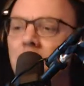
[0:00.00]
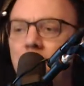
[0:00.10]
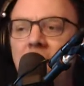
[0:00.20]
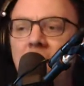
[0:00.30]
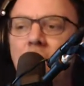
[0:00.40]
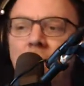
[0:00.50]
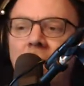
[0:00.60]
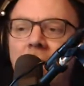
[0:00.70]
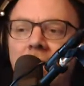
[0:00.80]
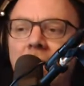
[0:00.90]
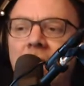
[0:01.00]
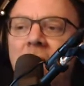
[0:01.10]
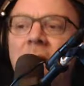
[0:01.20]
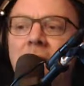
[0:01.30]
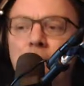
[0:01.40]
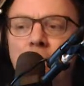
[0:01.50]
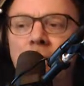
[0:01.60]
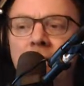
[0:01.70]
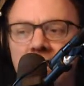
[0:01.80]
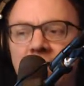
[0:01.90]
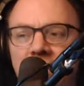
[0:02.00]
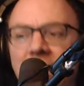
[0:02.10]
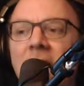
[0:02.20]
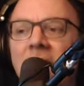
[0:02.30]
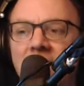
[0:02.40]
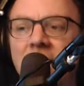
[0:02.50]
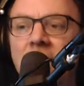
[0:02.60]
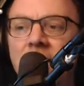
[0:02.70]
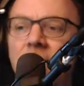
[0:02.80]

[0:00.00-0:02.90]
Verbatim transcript: Meanwhile, in the port of Gaza,